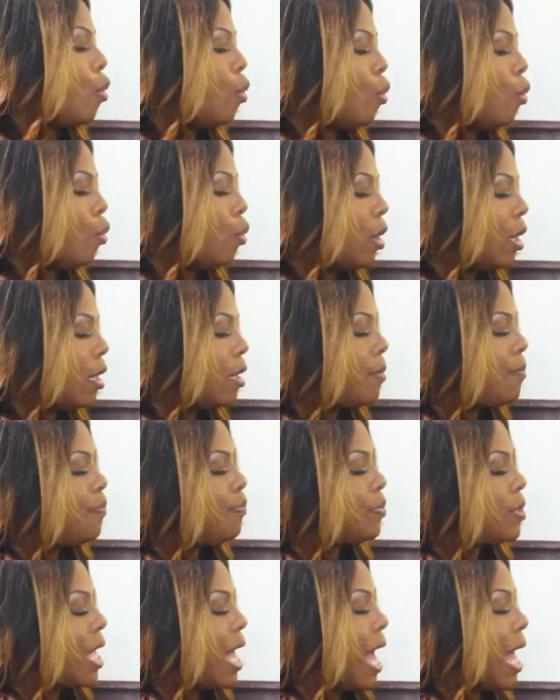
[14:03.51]

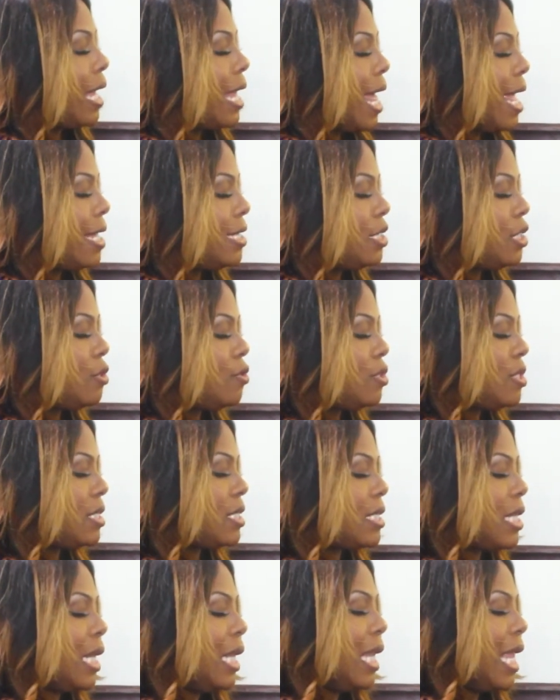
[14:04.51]
or I like to
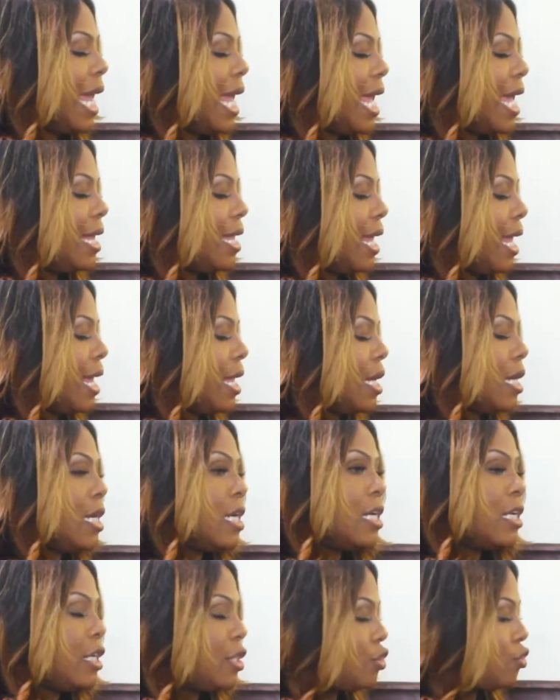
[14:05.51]
just lay it in a
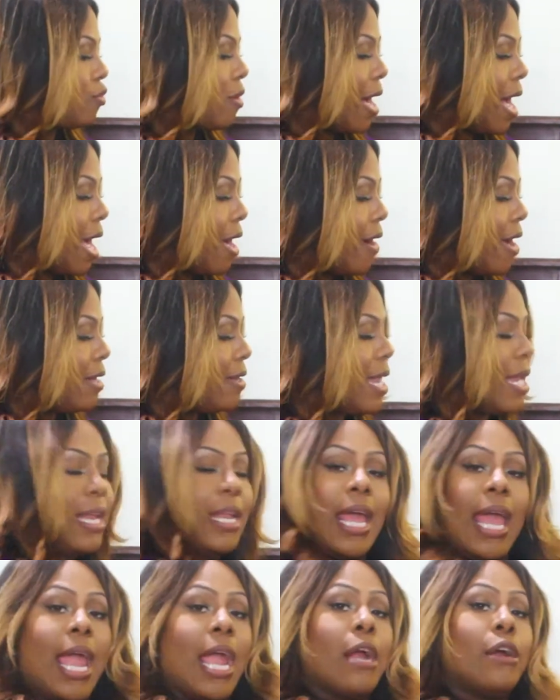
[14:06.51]
hooded dryer and let
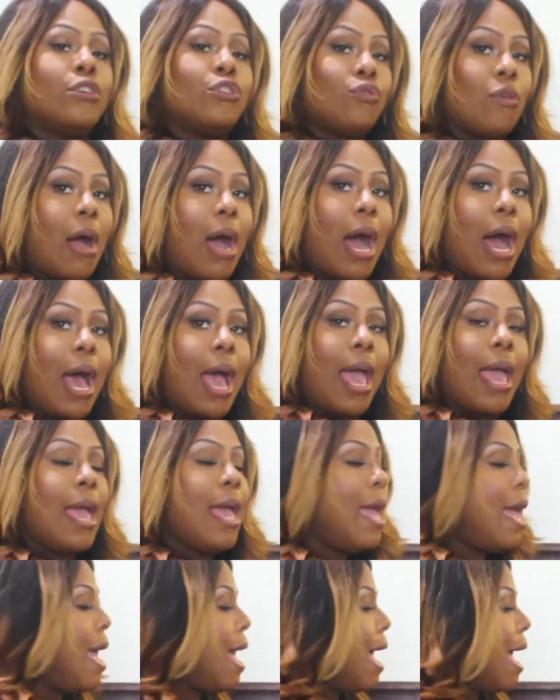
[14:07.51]
it air dry.
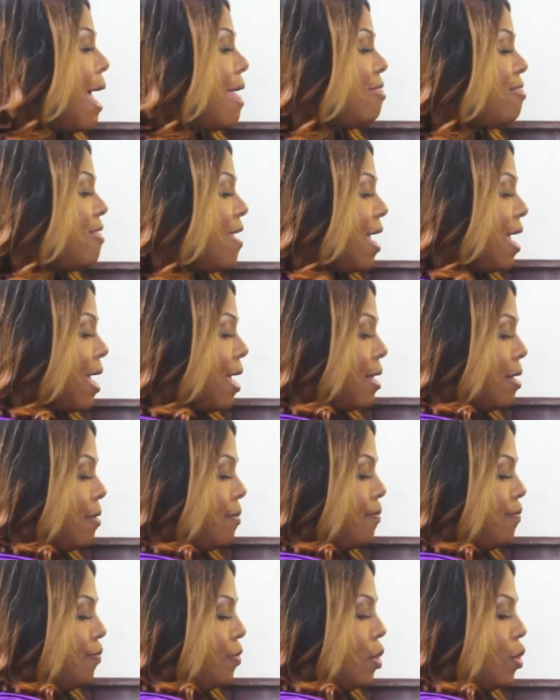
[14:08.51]
And
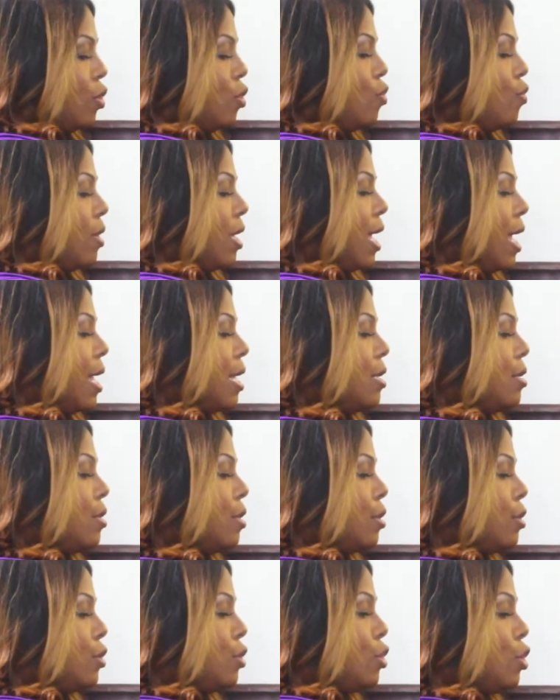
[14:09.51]
then you can
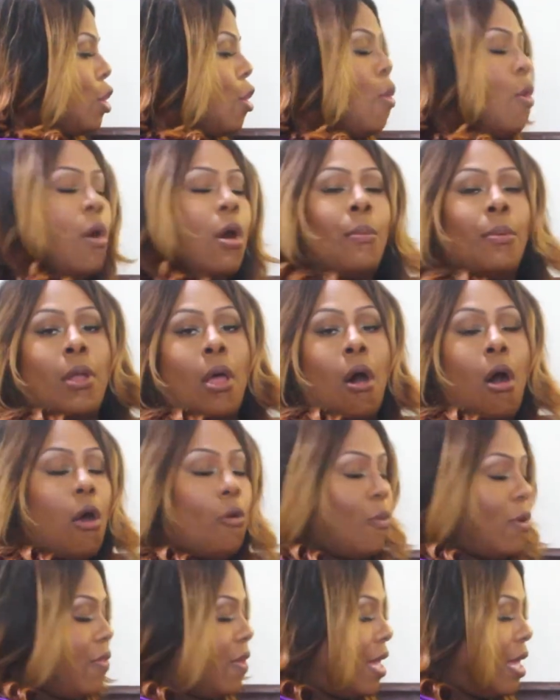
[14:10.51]
go
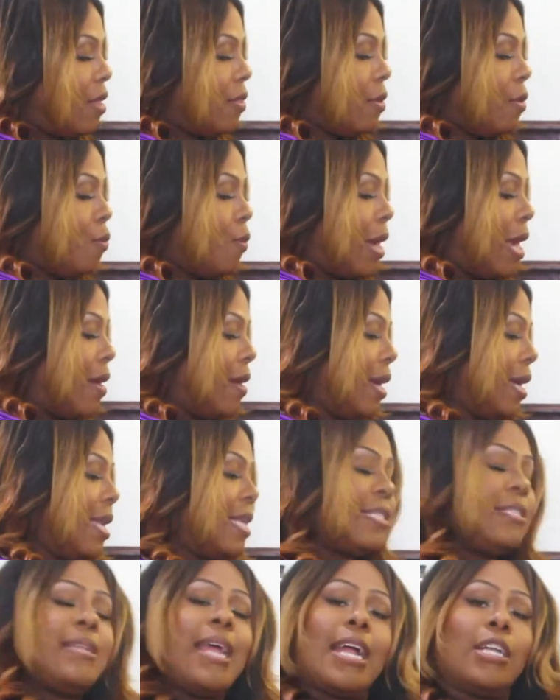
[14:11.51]
along with either wearing it in
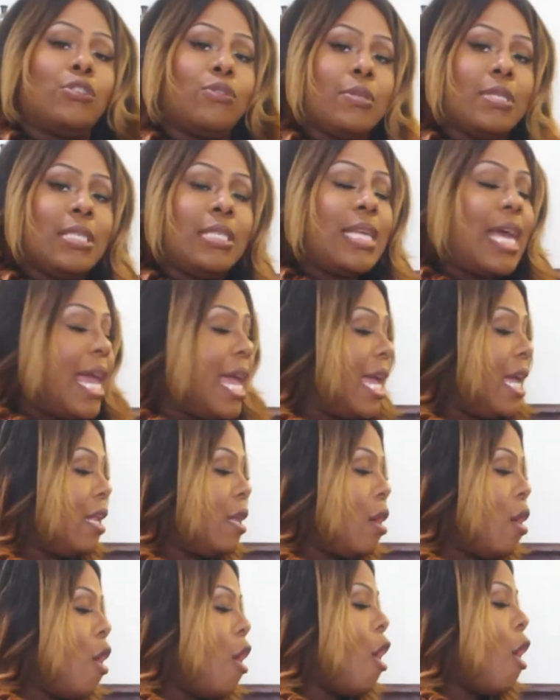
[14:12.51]
its natural
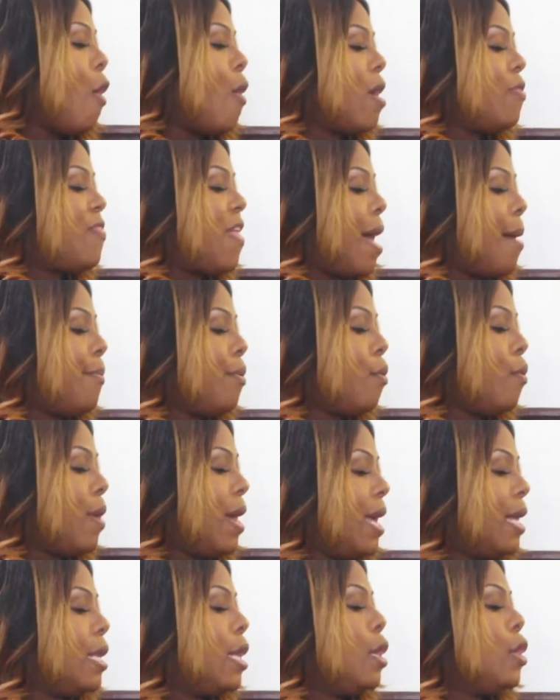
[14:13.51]
state, or at that
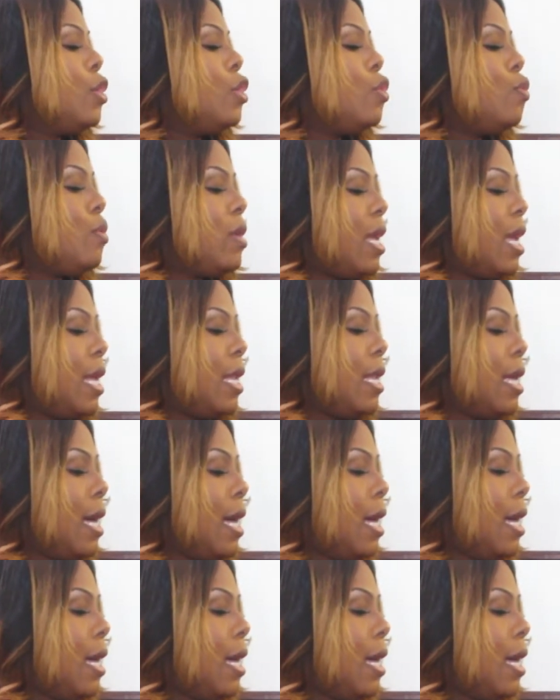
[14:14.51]
point you can